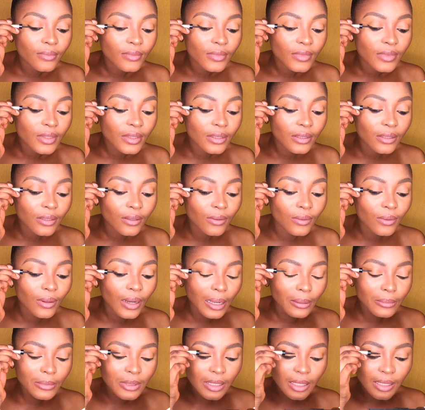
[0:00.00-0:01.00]
So
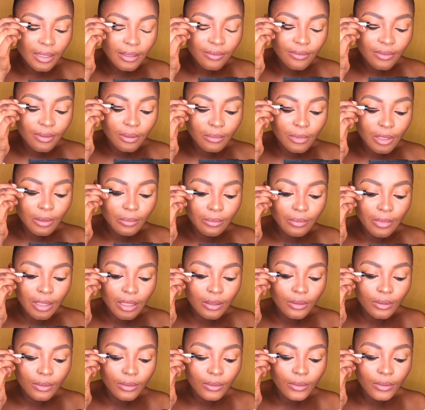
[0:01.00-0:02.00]
I'm starting from the
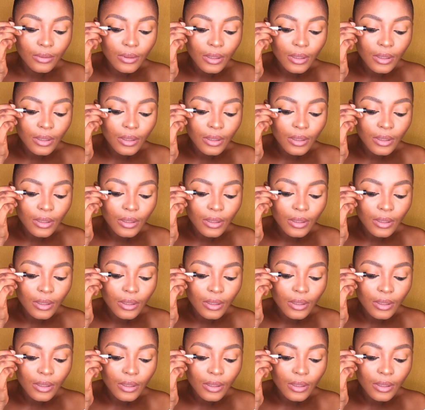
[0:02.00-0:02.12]
middle.